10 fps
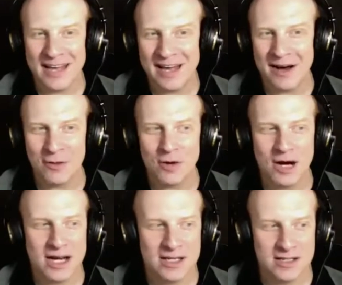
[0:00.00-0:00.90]

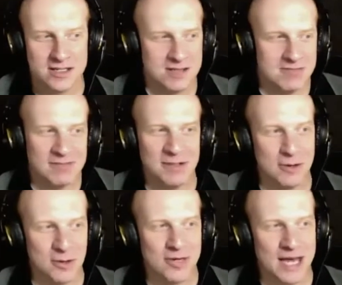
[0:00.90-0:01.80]
otherwise, you know,
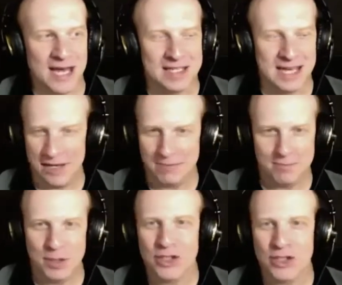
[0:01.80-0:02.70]
you can't get
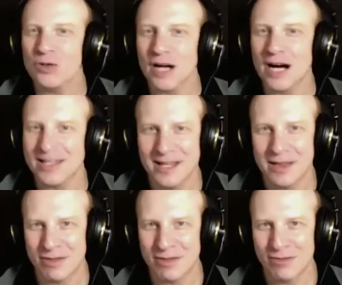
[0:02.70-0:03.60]
purchase new content
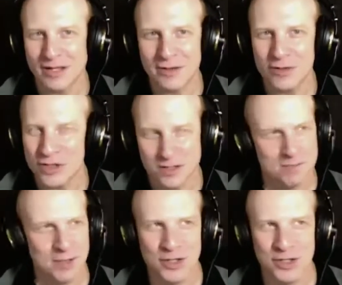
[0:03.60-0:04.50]
through it. You
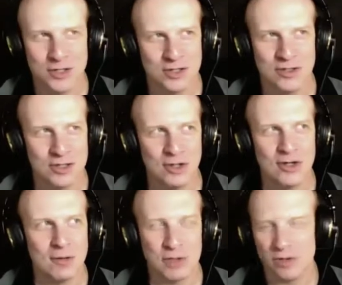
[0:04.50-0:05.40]
just purchase, you just
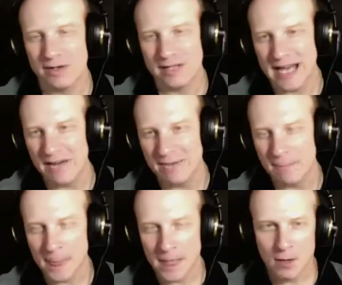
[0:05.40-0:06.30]
look at what you already have.
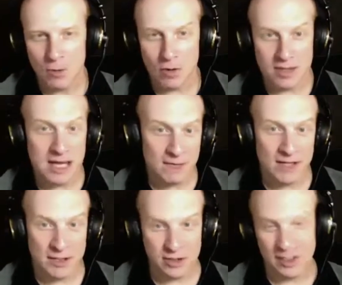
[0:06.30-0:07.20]
Where with
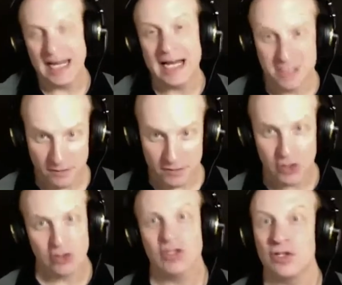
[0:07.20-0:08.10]
Netflix, you can add stuff
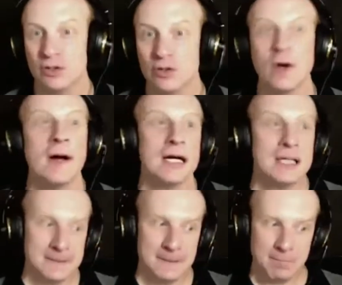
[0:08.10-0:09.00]
to your queue
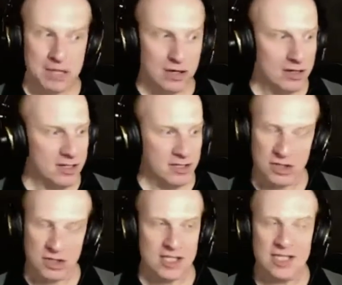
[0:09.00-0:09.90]

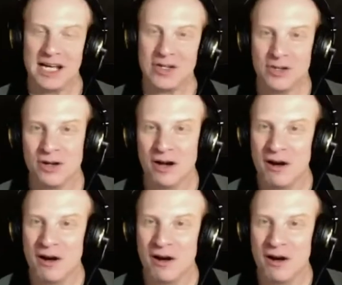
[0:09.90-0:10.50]
because just the nature